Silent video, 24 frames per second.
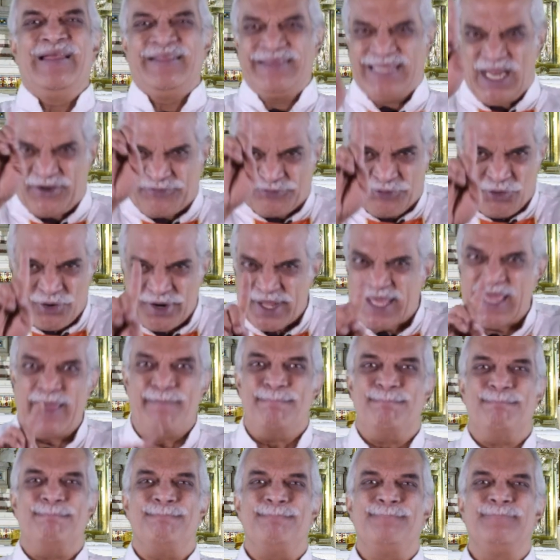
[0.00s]
That for
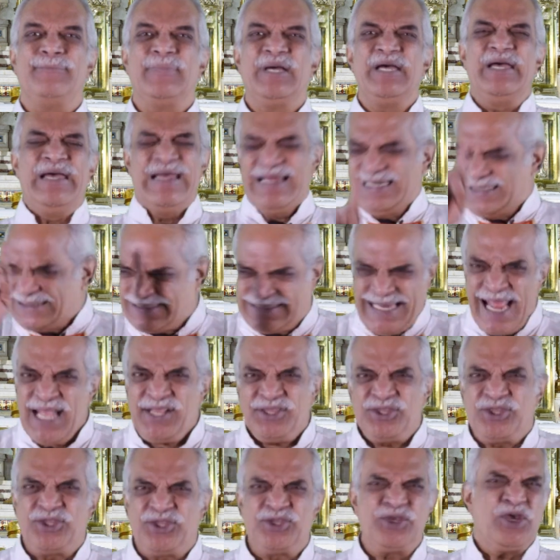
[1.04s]
him,
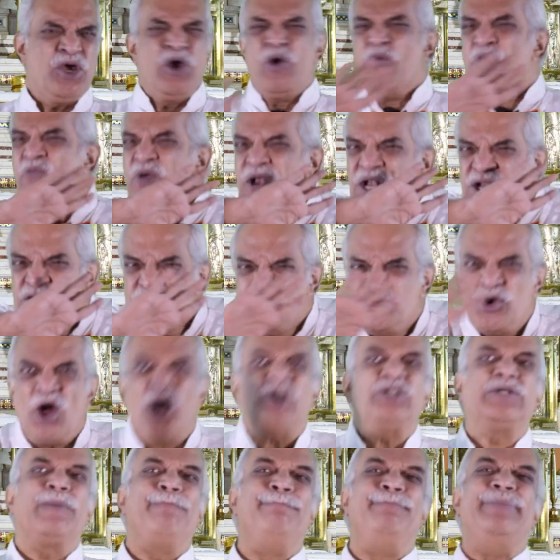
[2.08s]
death will
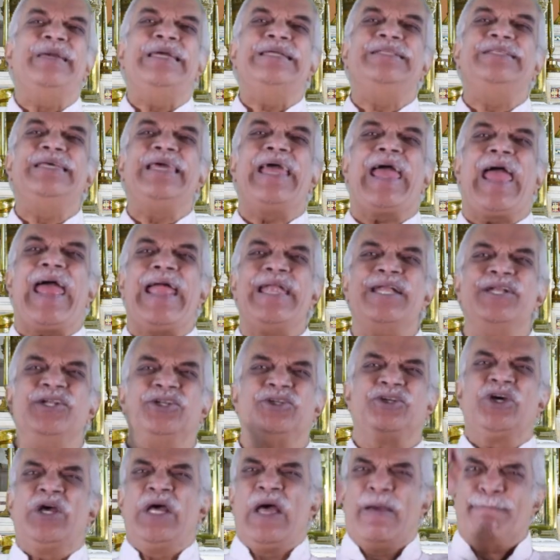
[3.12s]
not be the
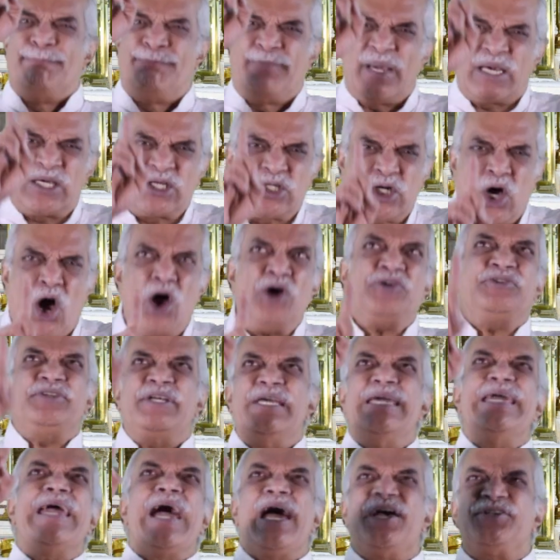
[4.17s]
end because
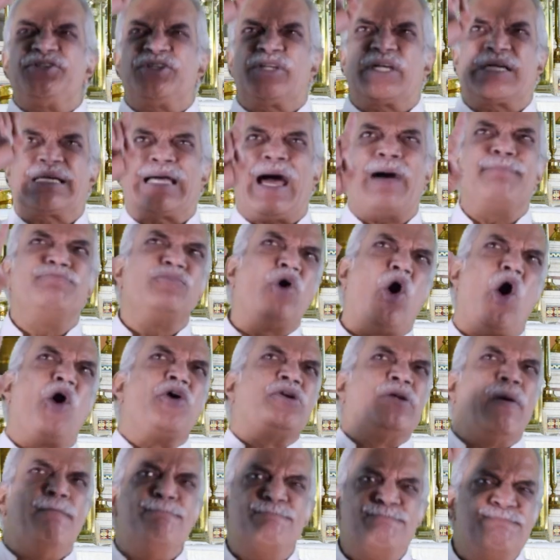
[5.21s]
he has come
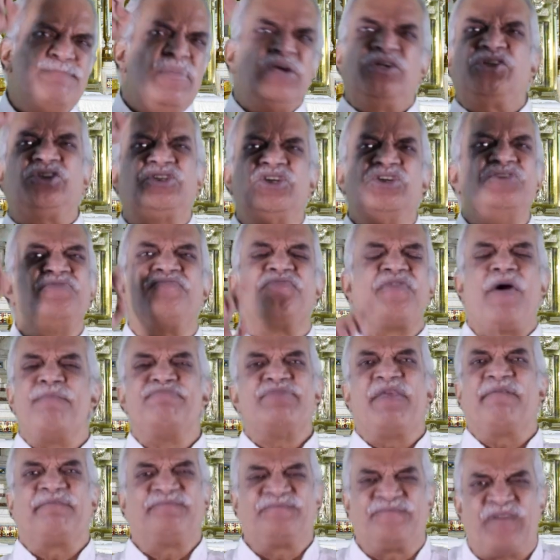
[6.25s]
on a mission from
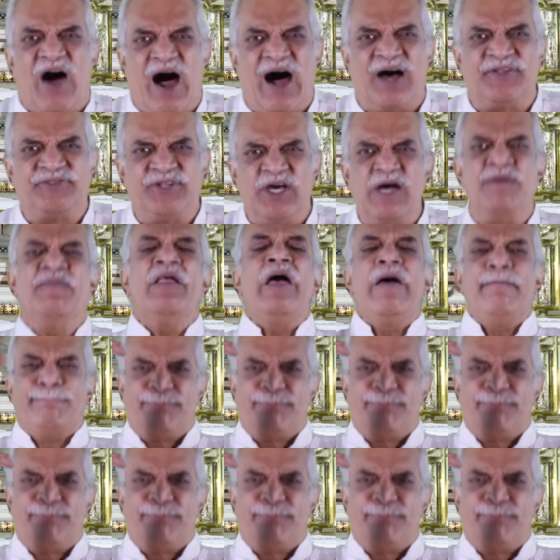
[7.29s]
the Father,